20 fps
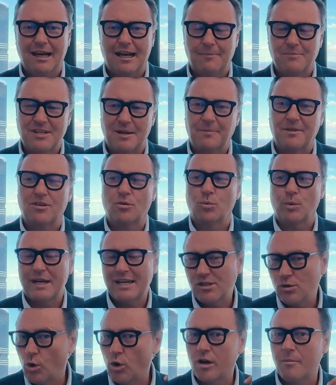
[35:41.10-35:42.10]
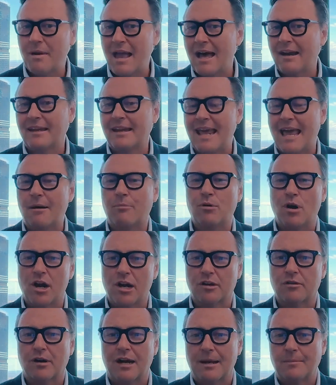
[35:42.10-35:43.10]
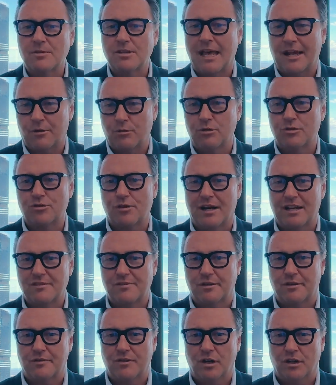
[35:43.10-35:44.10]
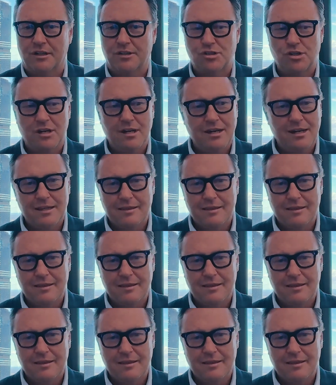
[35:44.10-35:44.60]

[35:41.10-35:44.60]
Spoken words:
something that we talk about in our front of brains, lateral transfer of knowledge.